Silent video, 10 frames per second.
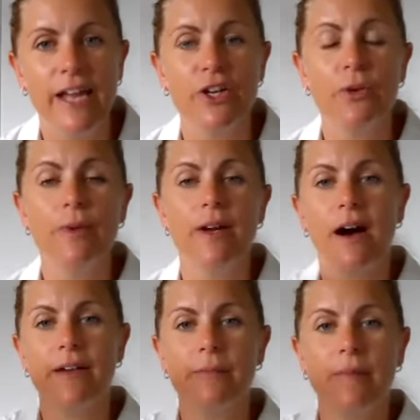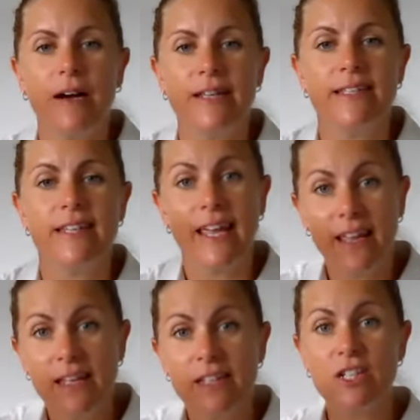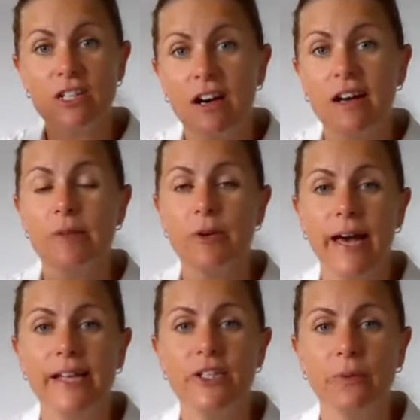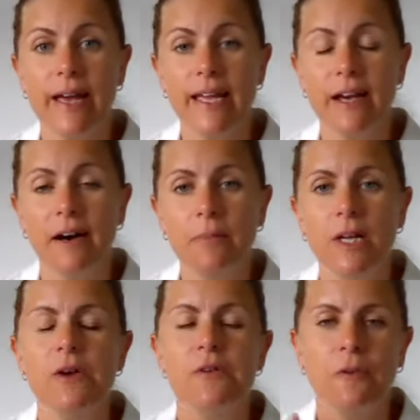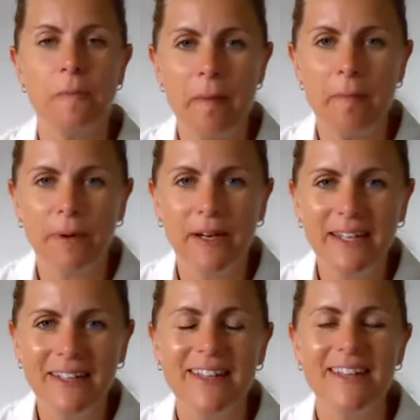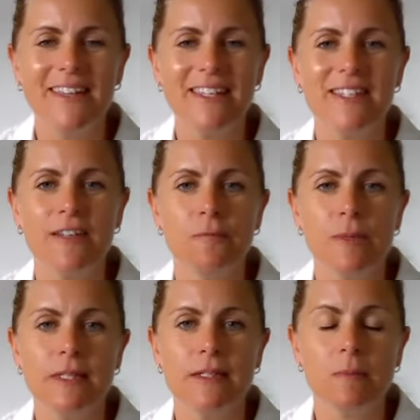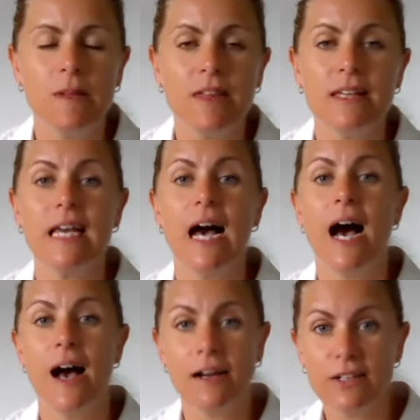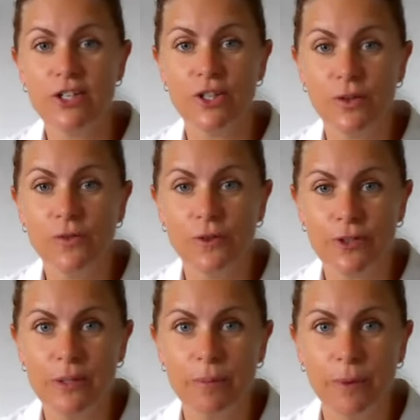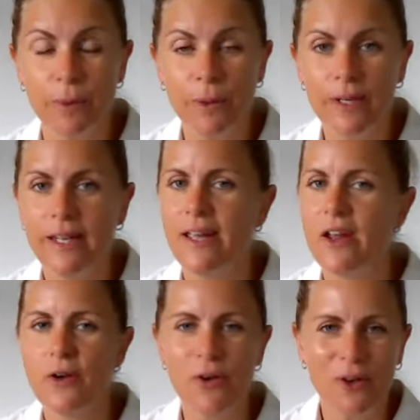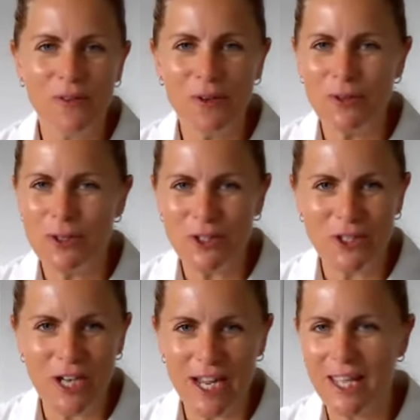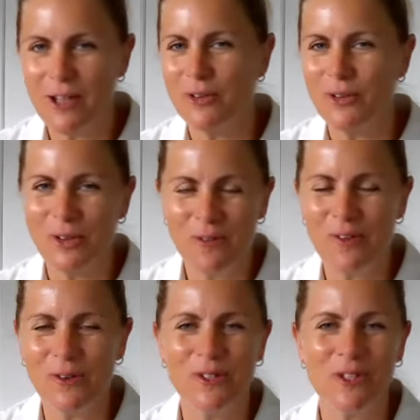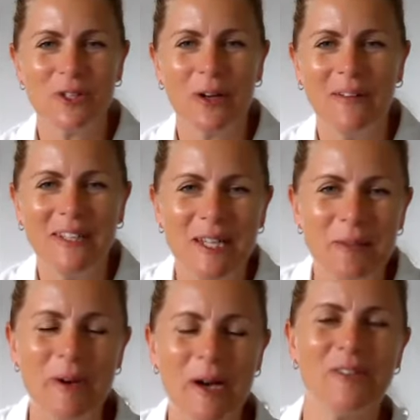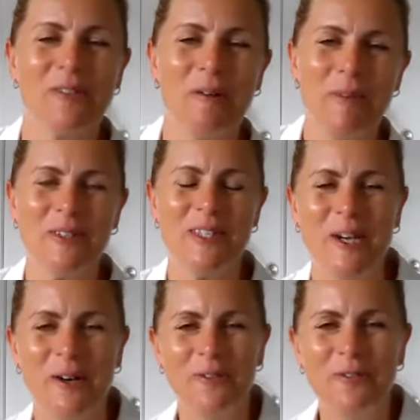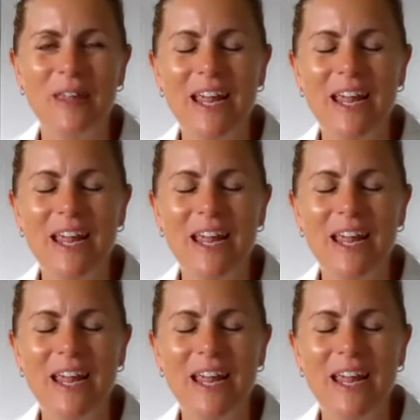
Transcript: And you would itemize each time you had to wake up, remembering this is if Mr. Smith has asked you for support, not if you're just checking or not if you're just going to the bathroom yourself.